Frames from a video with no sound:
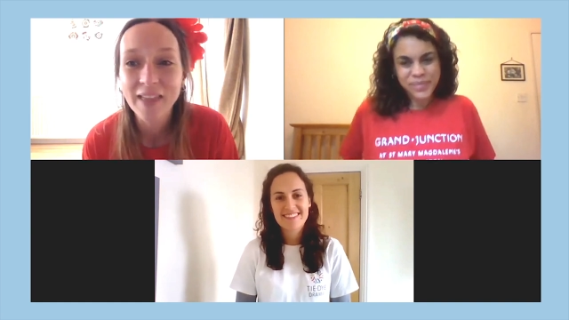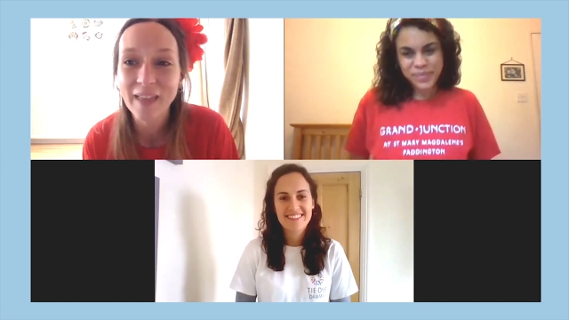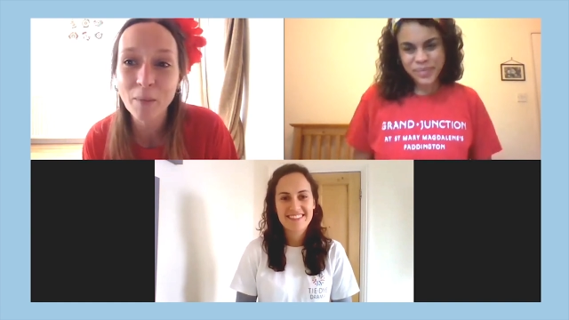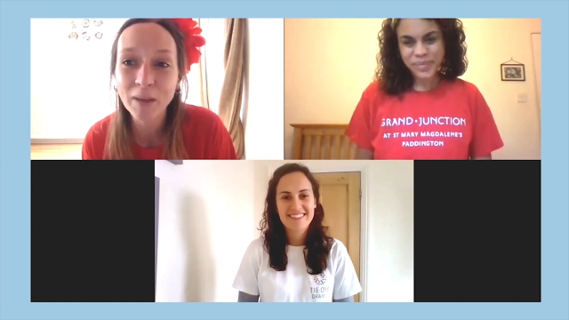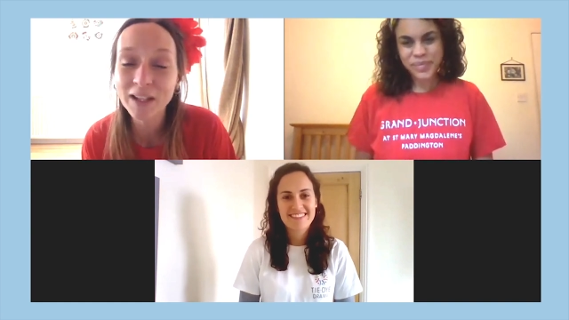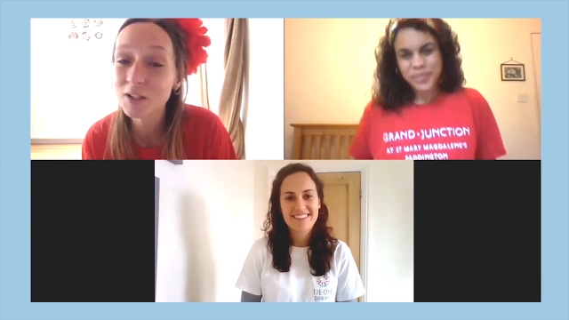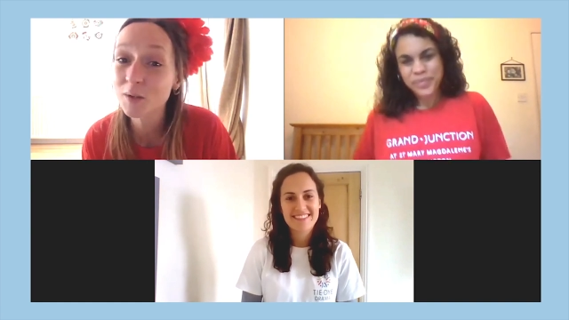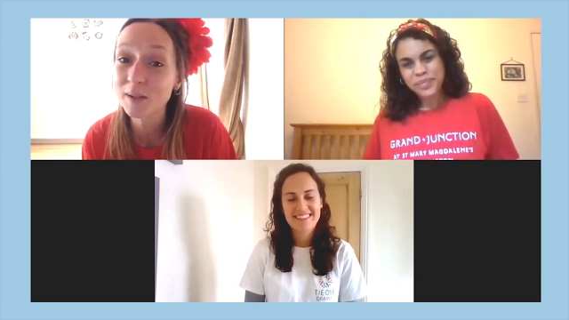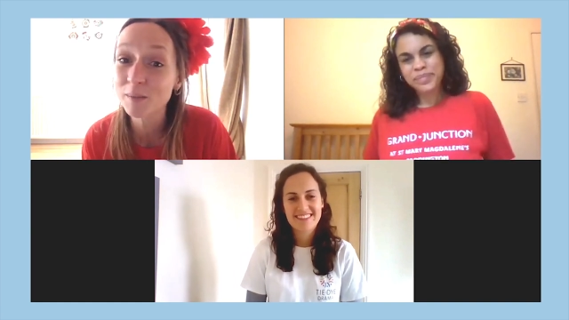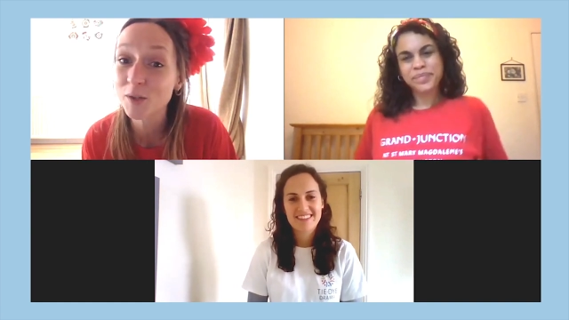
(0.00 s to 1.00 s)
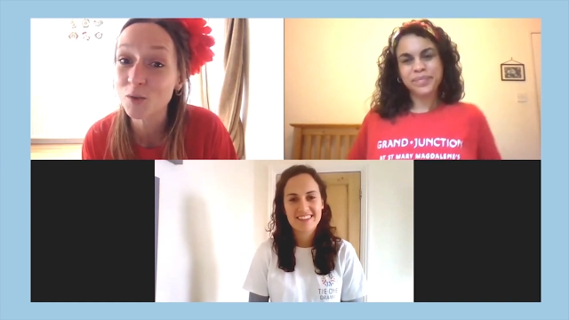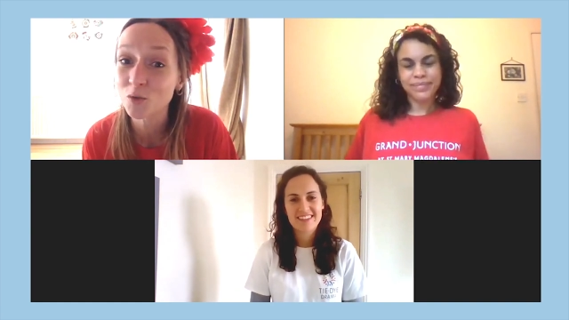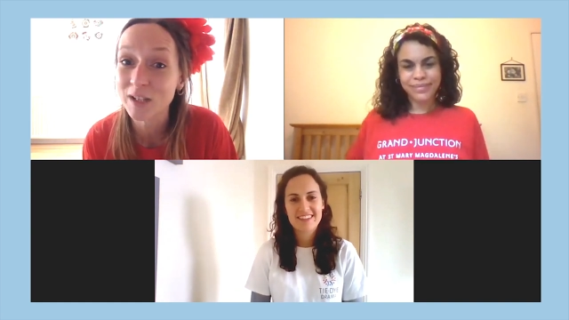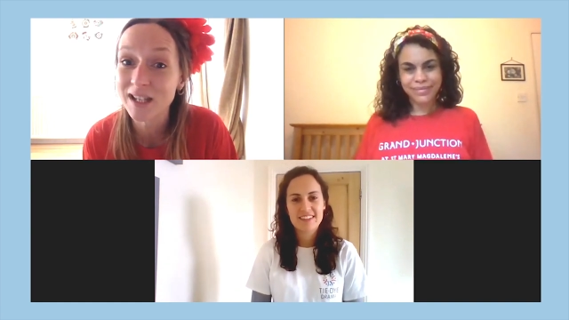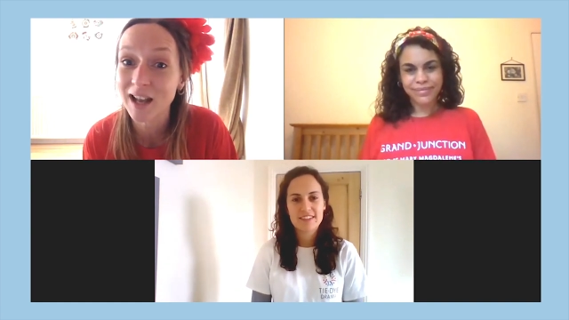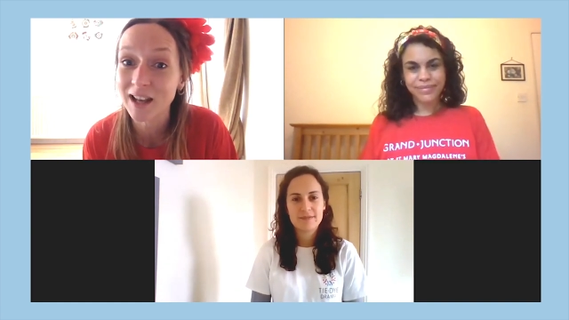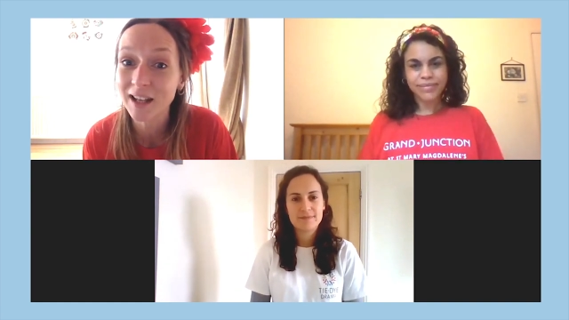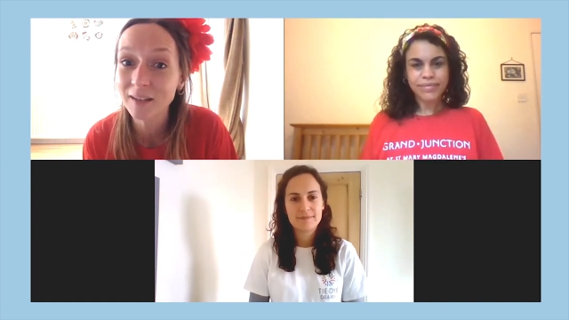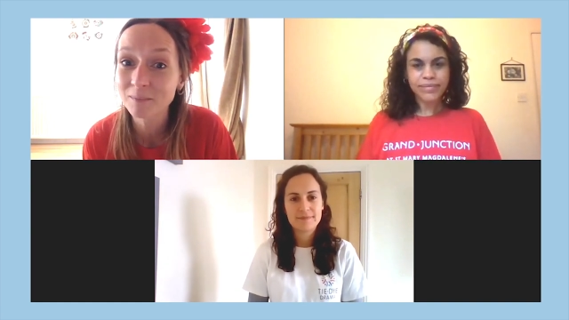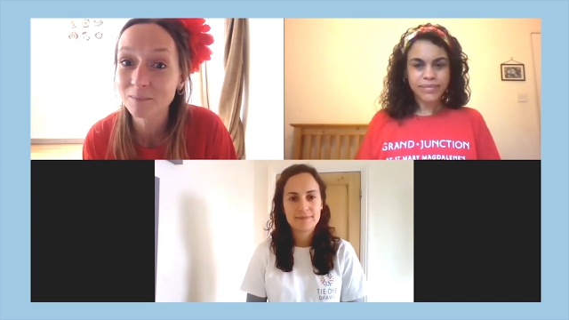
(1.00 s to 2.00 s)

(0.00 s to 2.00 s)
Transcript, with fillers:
Speaker 1: Then we're going to do some storytelling.